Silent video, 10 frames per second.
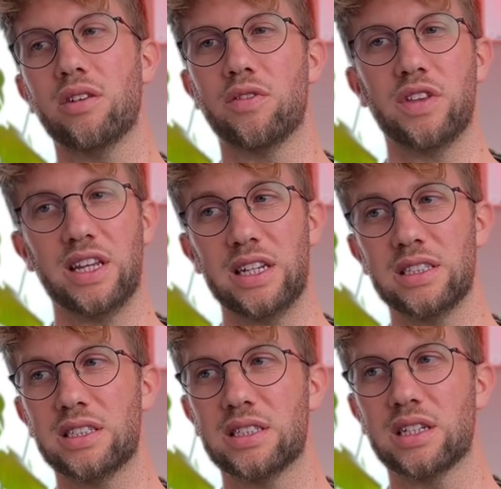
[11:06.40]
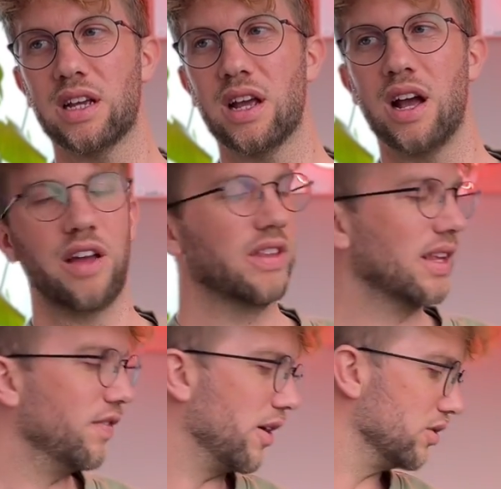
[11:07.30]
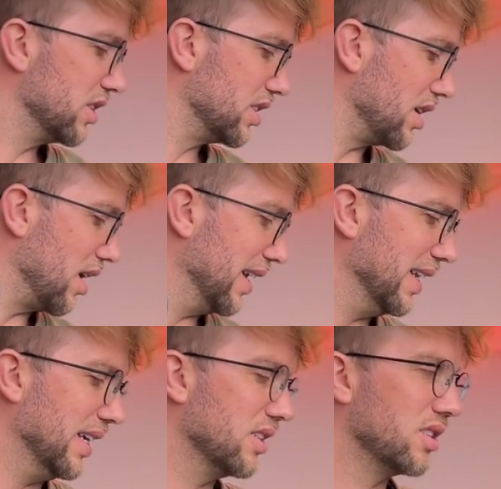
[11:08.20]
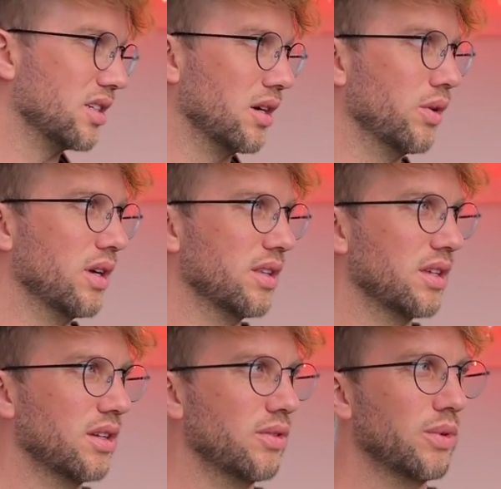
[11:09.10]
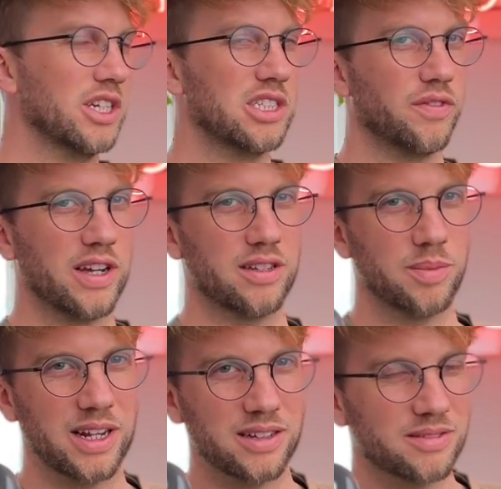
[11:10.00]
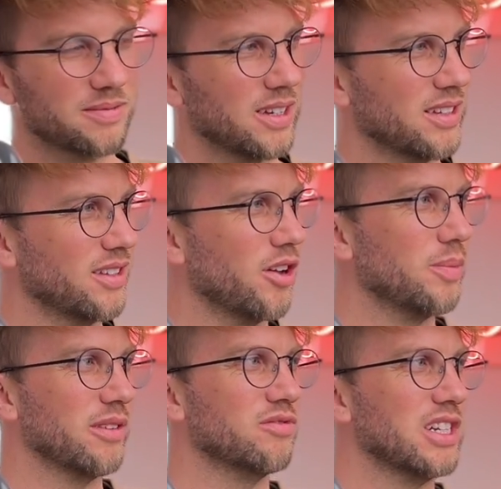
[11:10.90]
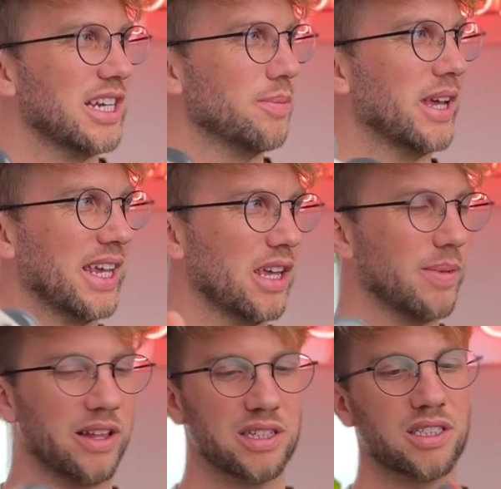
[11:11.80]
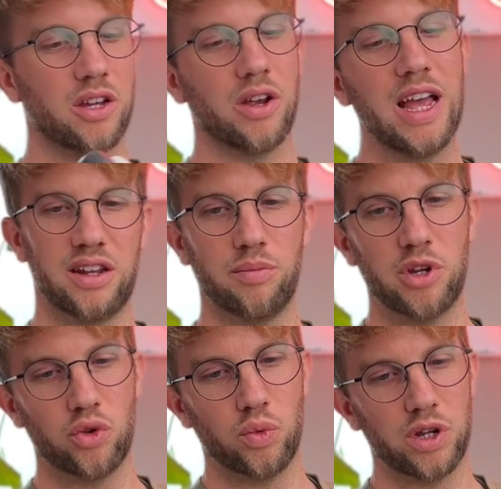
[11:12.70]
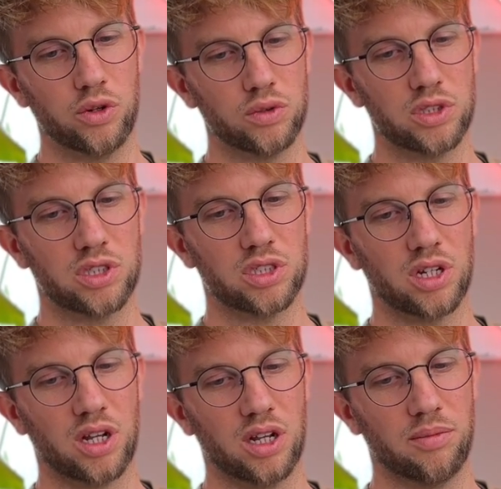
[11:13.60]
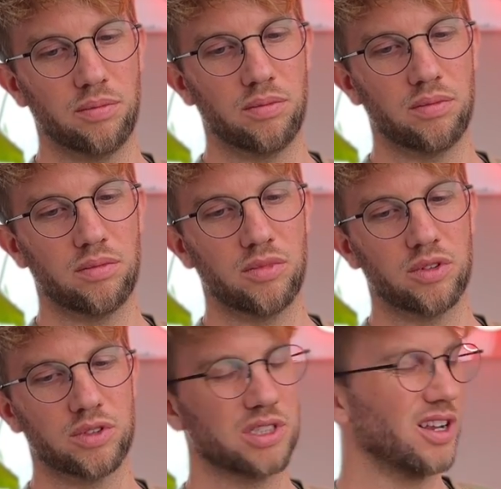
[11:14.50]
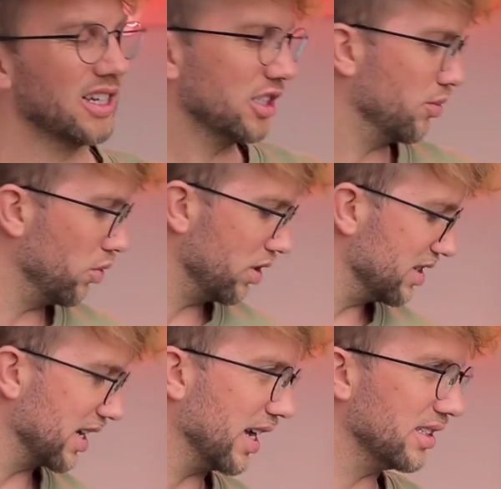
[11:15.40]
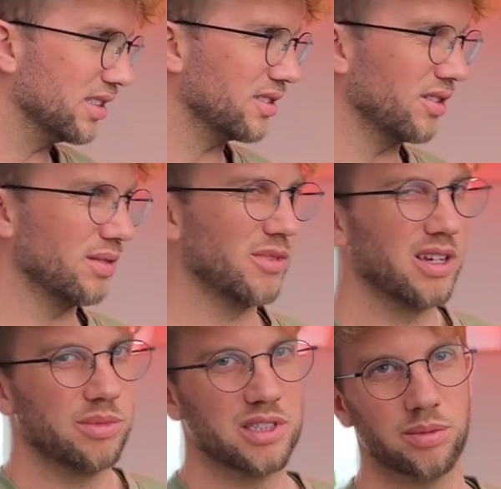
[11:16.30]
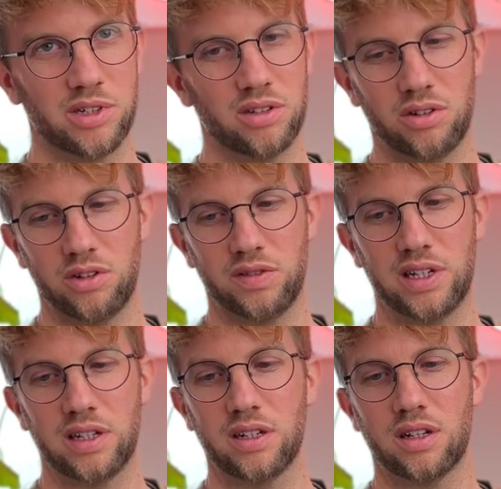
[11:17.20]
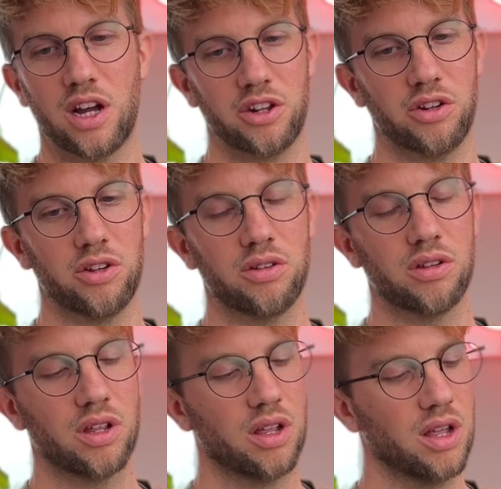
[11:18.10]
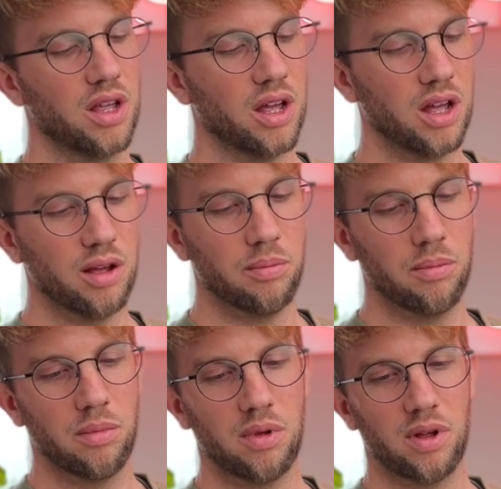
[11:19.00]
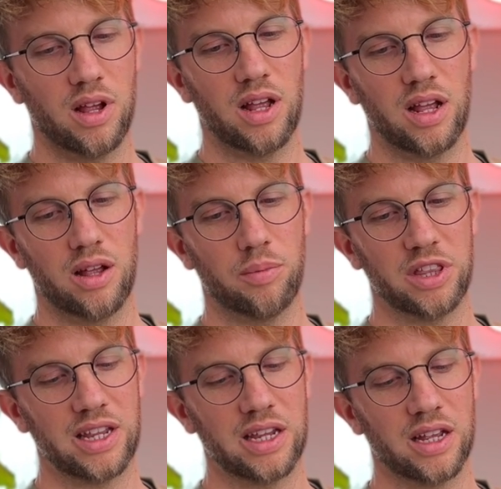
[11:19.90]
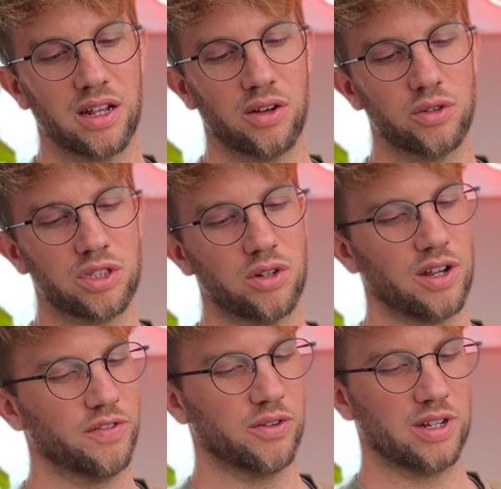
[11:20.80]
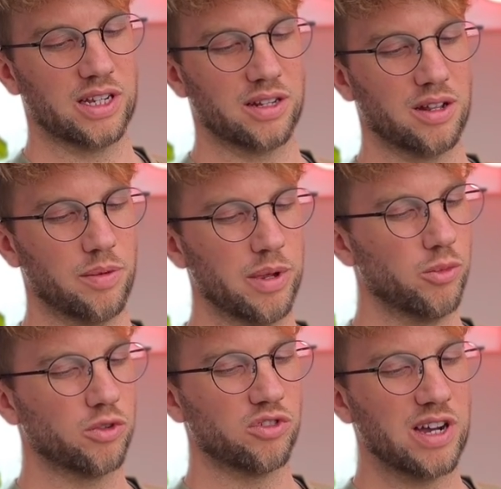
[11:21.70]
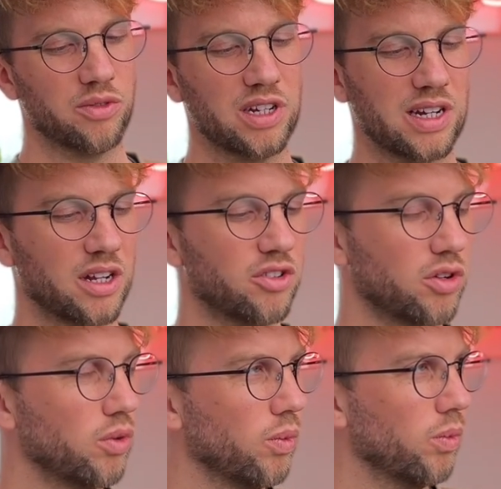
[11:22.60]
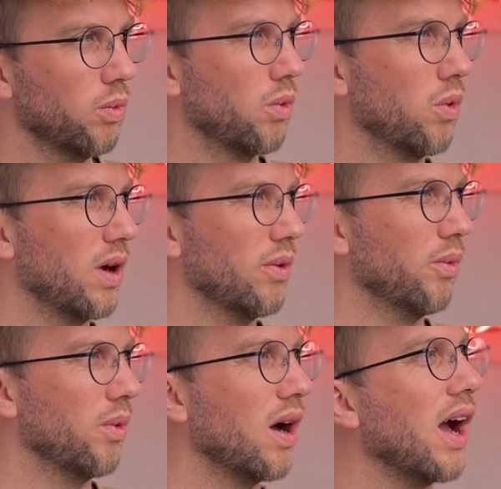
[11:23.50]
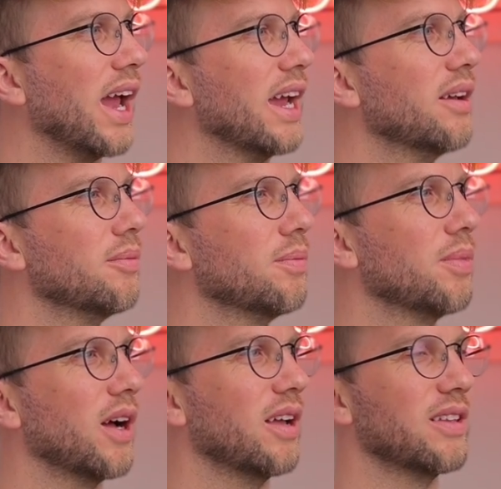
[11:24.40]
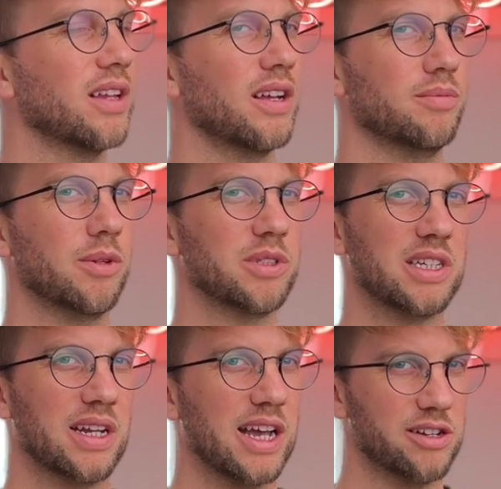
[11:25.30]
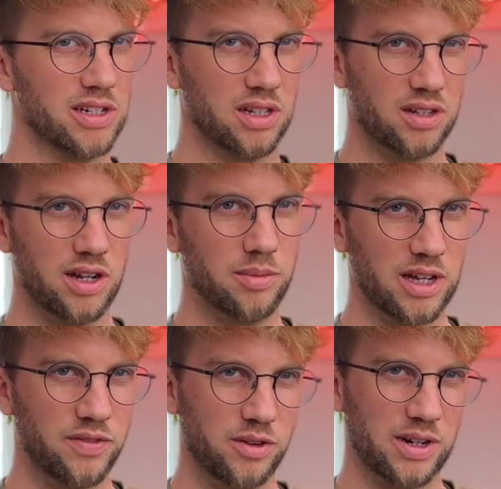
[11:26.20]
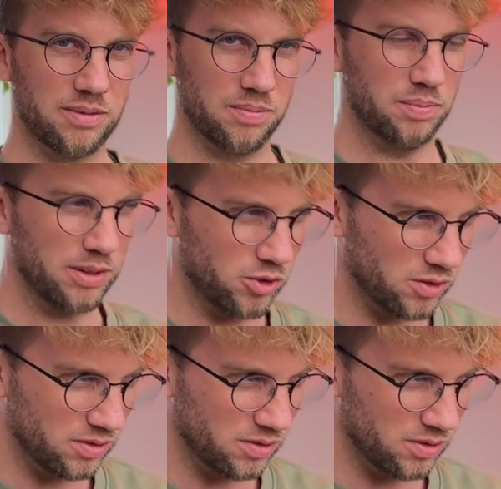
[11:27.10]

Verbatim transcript: of these, I think they felt slightly slower than the Wish. If I had to be like, I don't know, I'm being really picky about this though. The middle wheels um, were slightly smaller, I guess, so that might have been something to do with it. I don't know. Um, but they also, I felt like a bit more grounded, and I don't know quite why, but I remember saying to Harry at the time that like, I felt like a bit more